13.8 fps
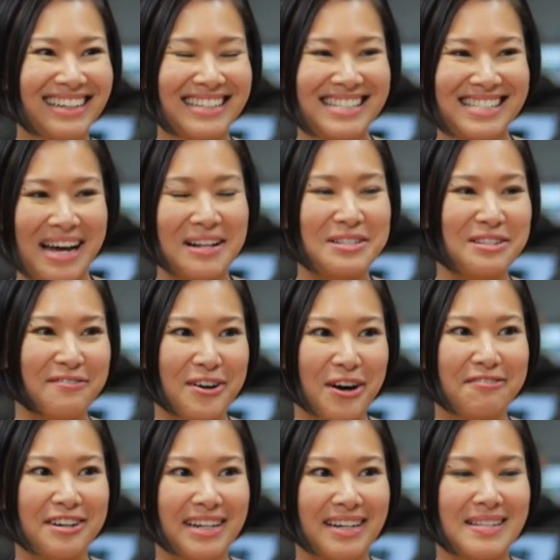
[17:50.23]
styles of
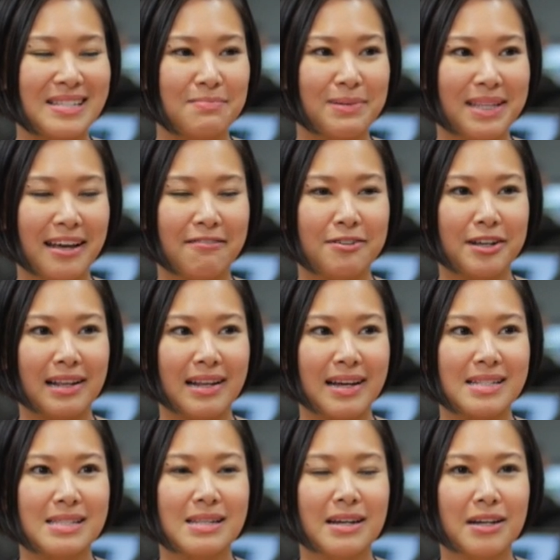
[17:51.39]
governance, but nevertheless,